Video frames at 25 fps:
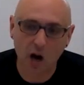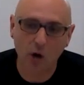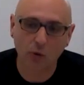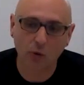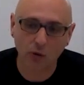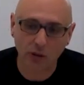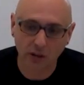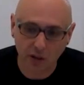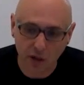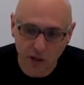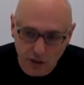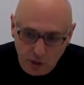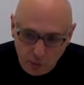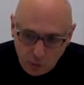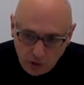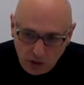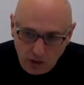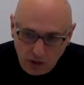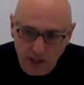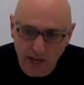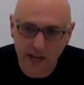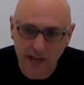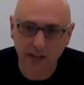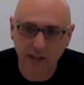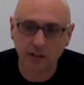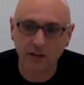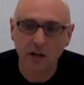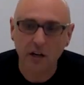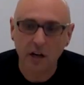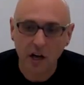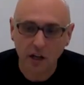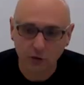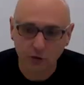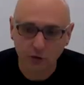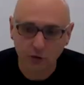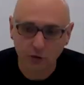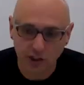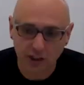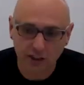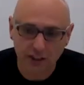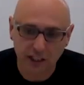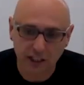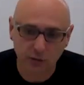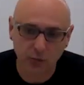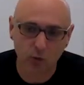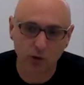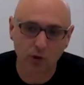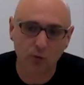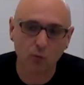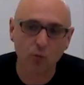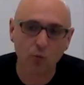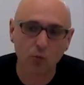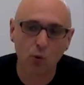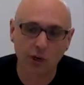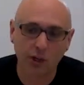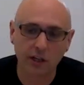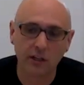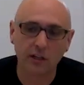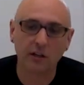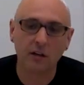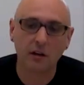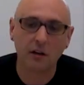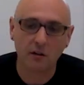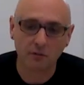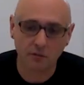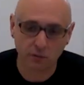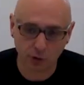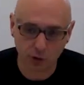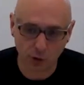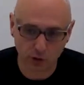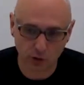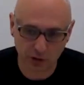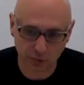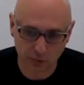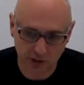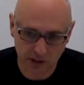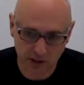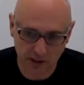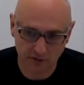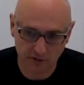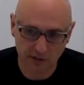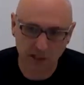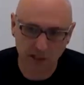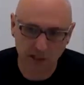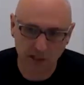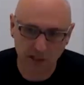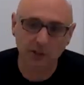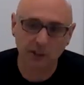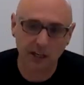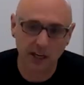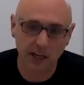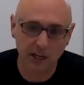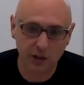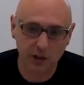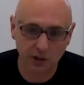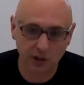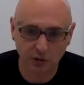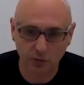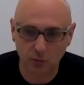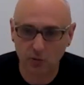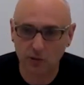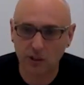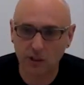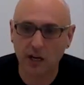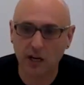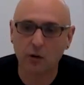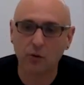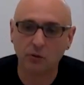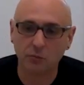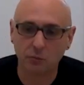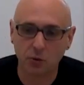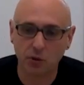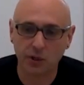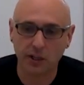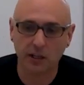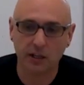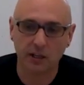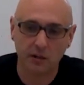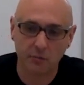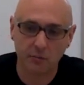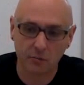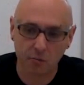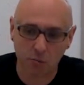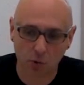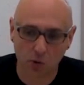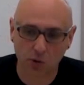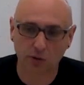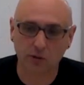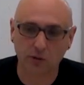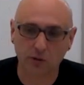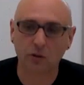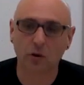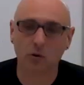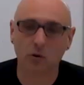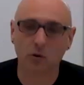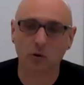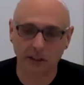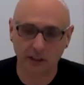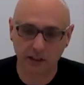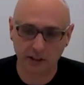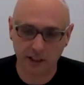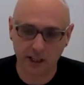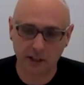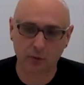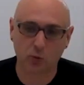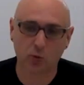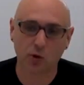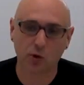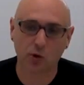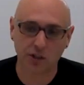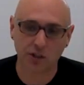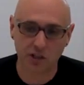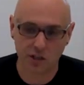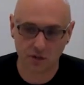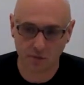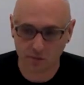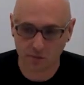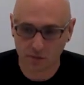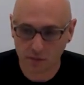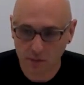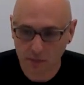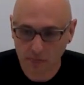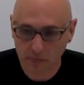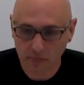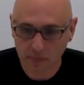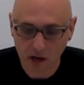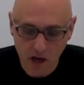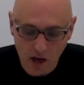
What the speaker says: how they would like to see network working for their specific applications without putting any burden on a network team.